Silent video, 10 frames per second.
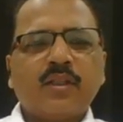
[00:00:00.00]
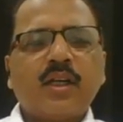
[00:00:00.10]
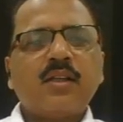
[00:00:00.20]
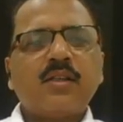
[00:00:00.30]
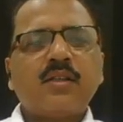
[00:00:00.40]

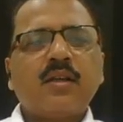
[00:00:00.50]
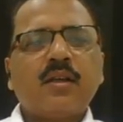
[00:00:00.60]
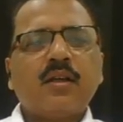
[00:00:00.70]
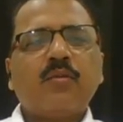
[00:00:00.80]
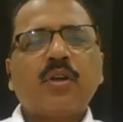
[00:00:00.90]
that is
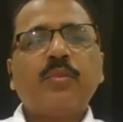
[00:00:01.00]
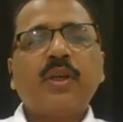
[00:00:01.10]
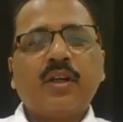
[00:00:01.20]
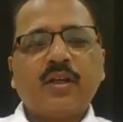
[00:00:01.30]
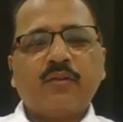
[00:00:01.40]
number of
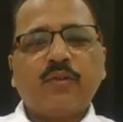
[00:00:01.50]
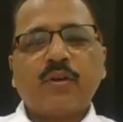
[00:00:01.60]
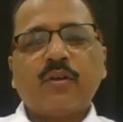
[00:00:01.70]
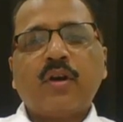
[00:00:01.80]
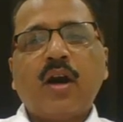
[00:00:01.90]
period,
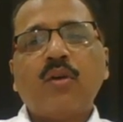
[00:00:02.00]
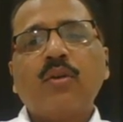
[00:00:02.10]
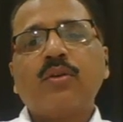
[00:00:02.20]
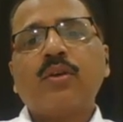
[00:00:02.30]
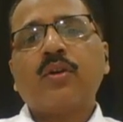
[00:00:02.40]
for how
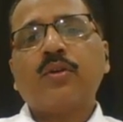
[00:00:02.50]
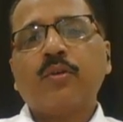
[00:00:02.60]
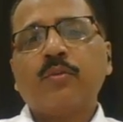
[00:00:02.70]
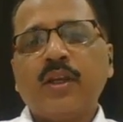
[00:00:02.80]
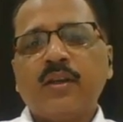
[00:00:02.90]
long you are going
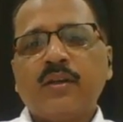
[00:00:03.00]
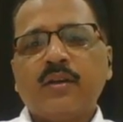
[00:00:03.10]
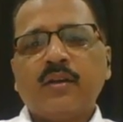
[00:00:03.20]
to pay.